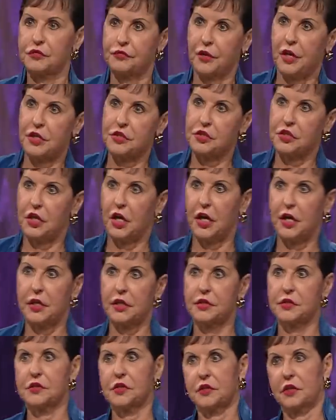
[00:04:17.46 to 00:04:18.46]

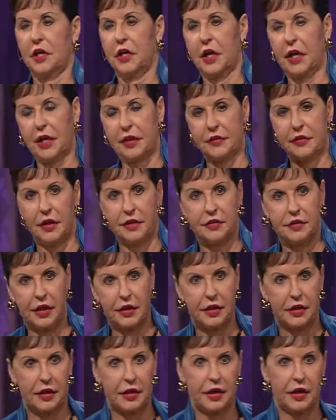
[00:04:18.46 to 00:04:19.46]
fasciitis, and then I got that
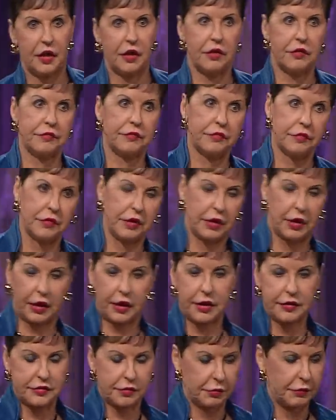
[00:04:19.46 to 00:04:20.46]
taken care of, and then I
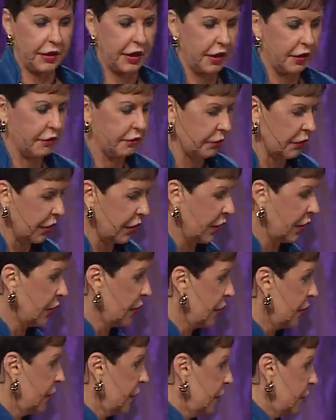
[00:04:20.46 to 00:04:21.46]
got some kind of
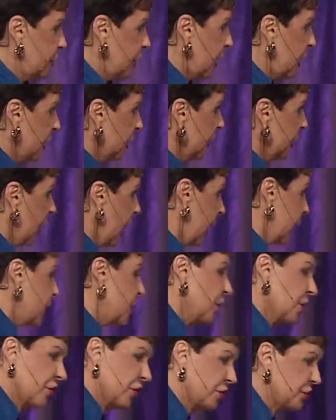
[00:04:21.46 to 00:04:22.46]
tendonitis.
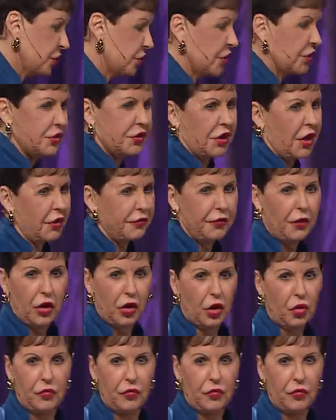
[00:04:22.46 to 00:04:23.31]
You know, there's just stuff all